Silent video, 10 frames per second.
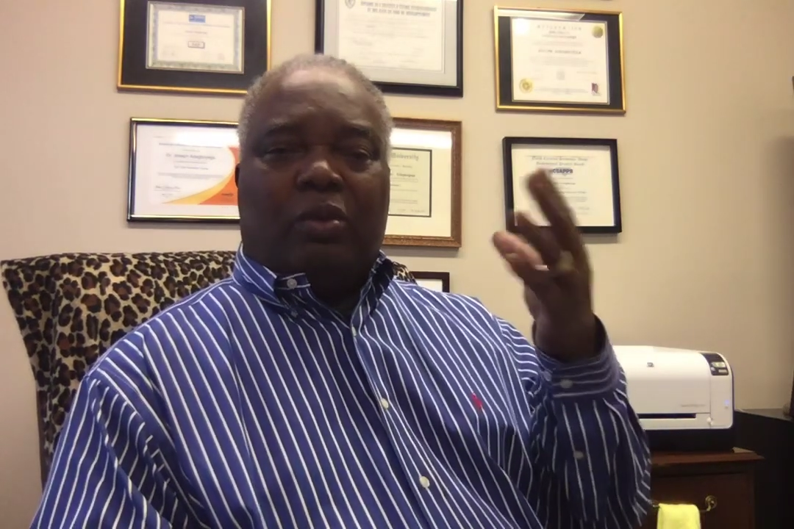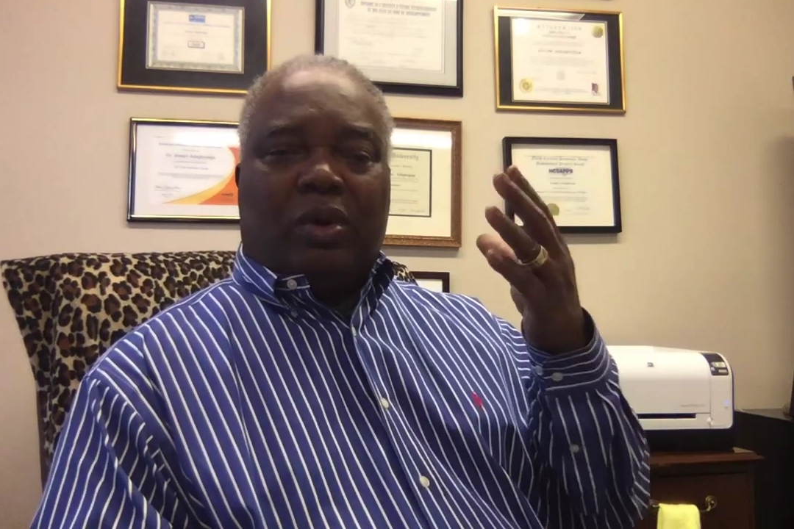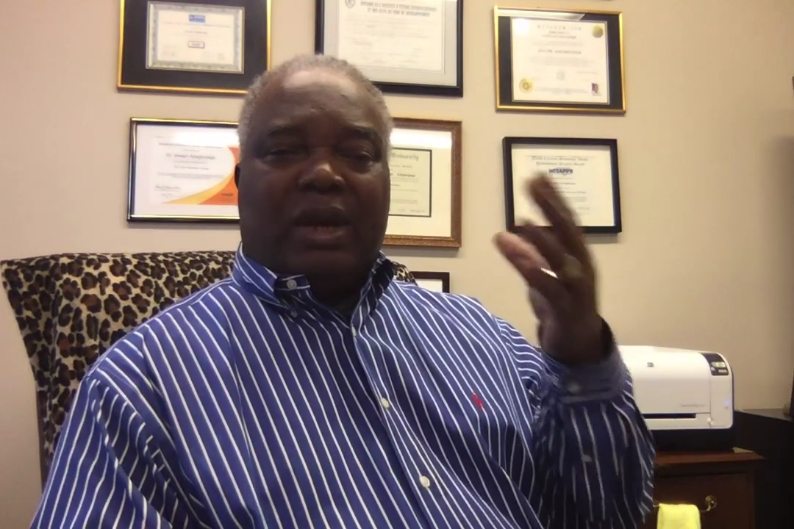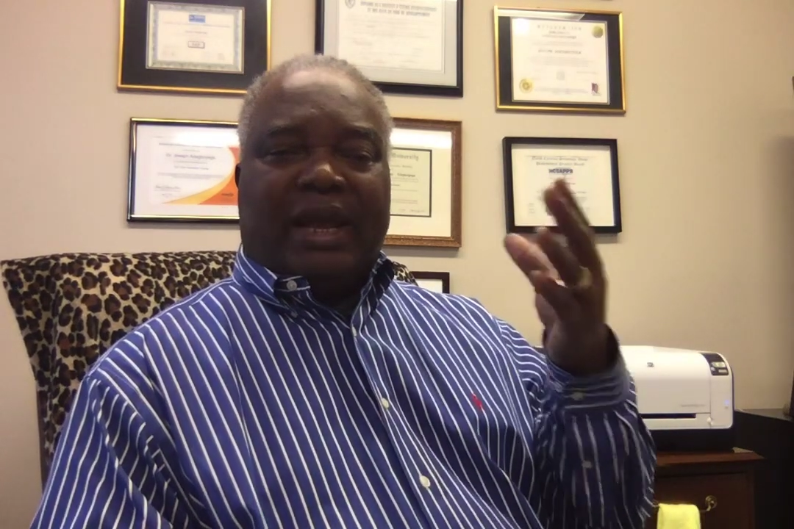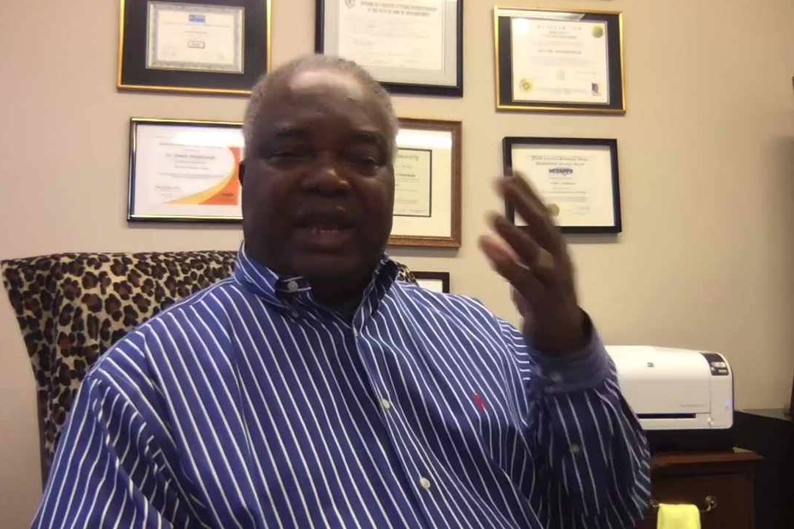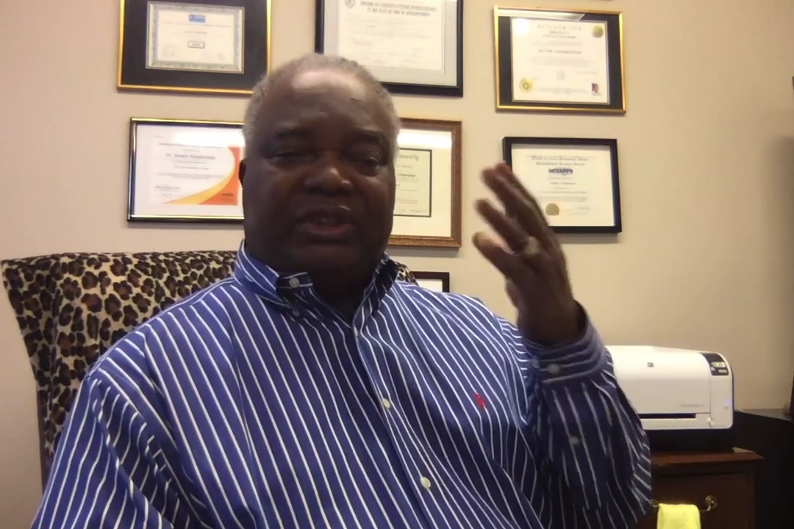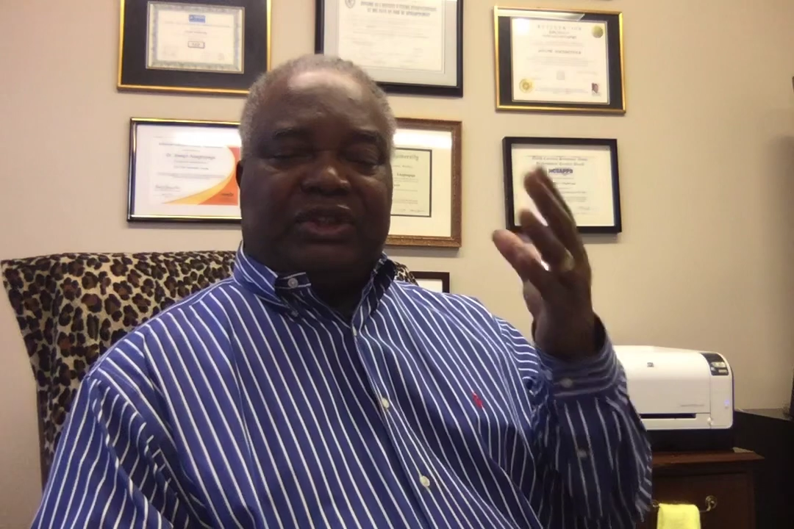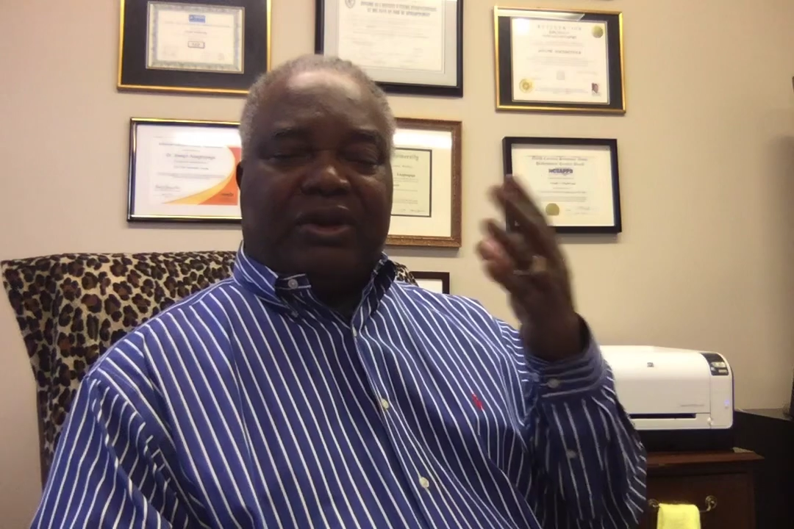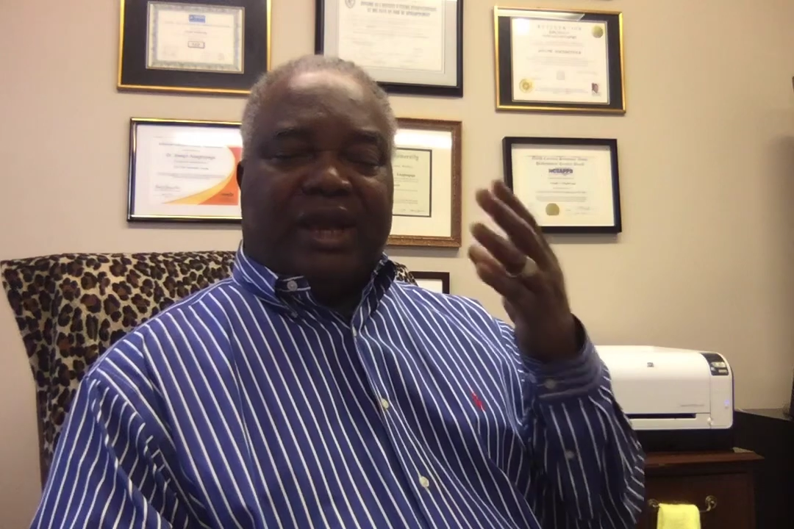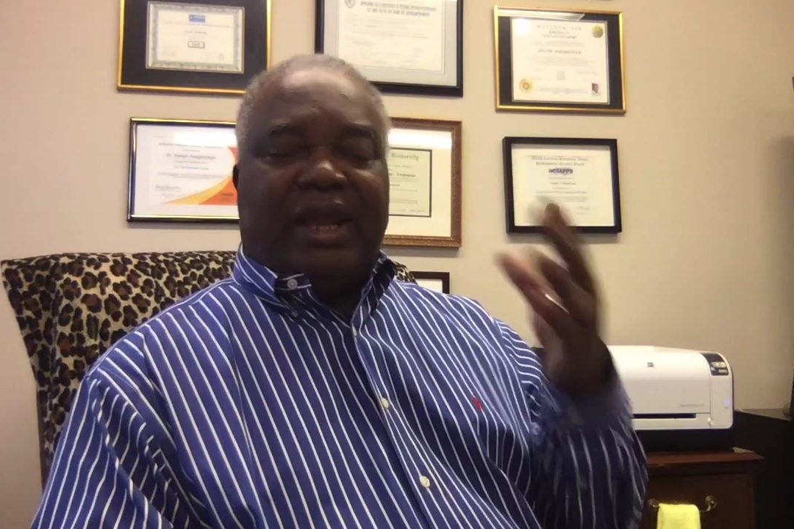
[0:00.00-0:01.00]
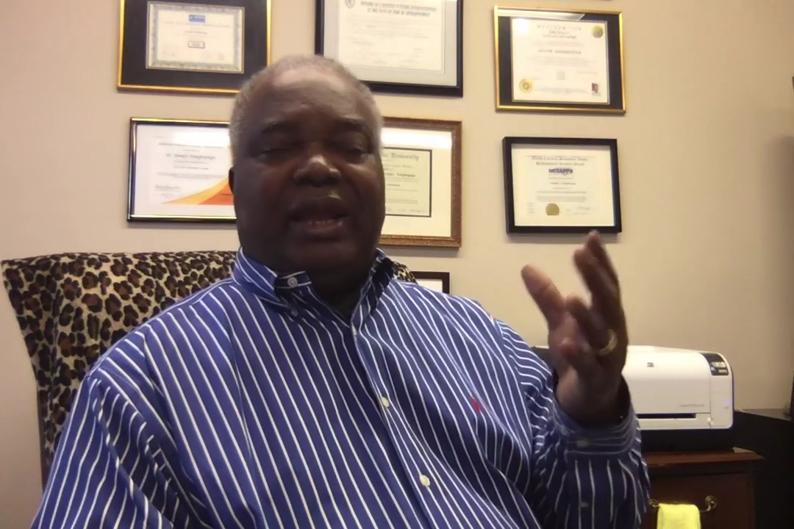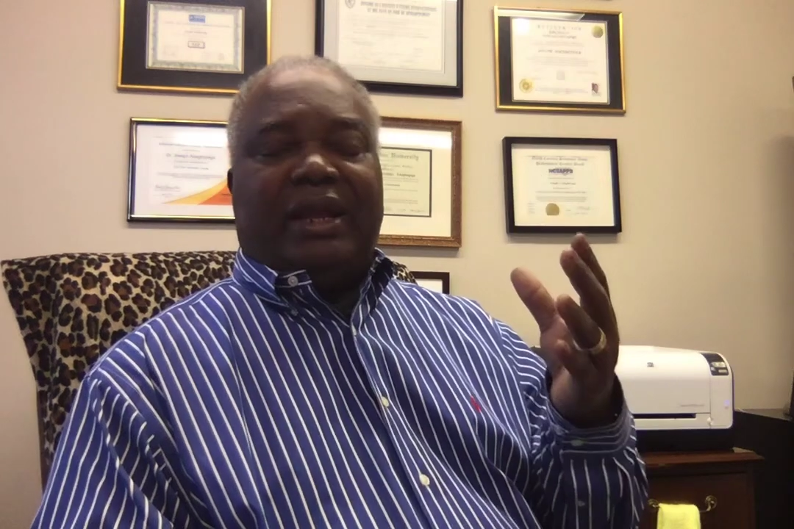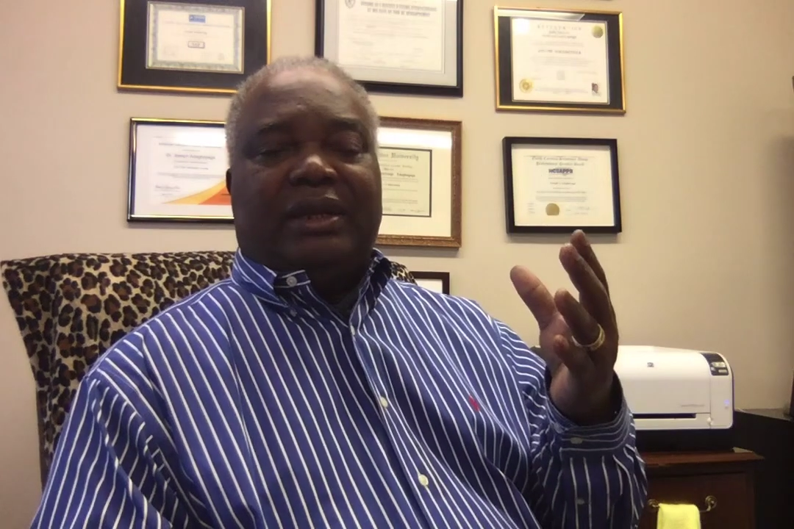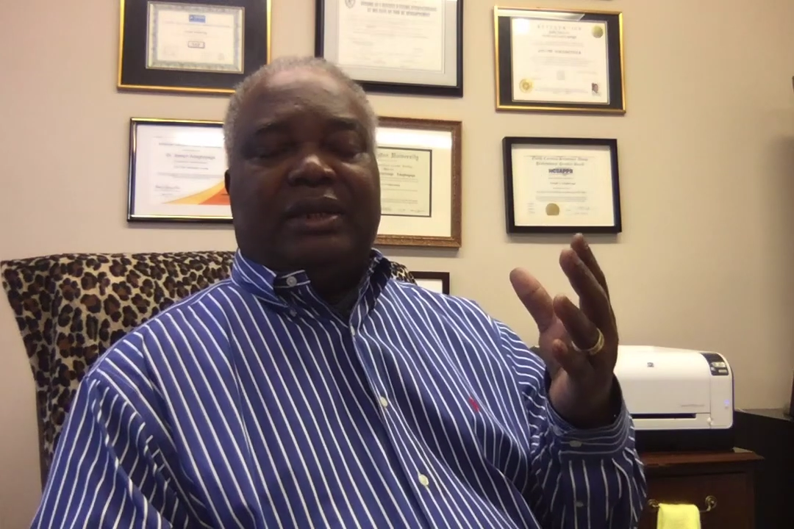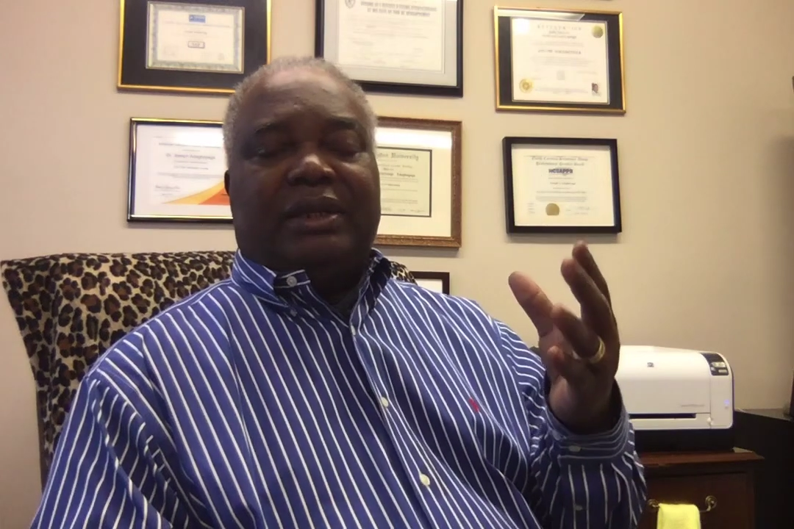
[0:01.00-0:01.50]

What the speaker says: water hits your head,